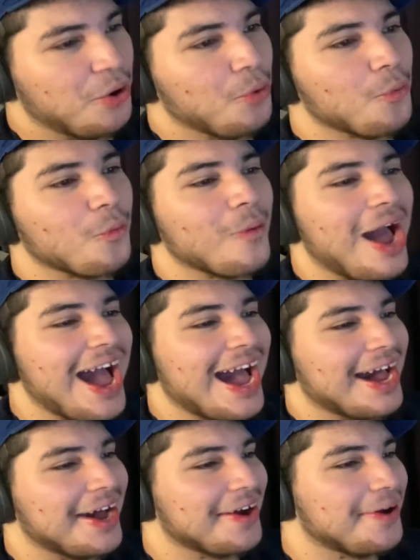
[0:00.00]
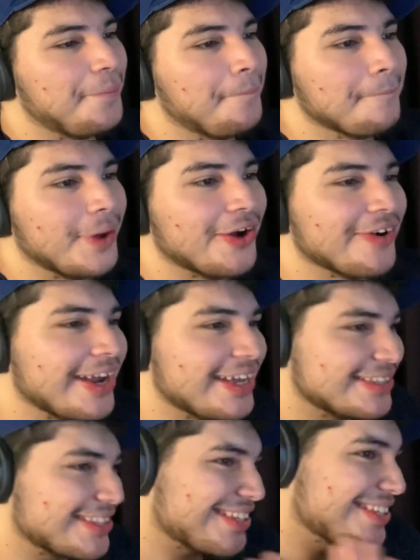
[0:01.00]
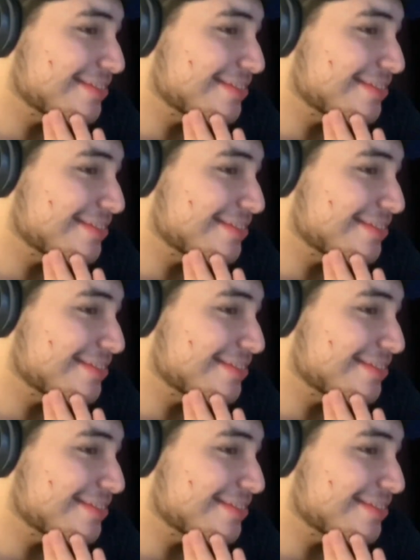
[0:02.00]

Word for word: Wow. All right.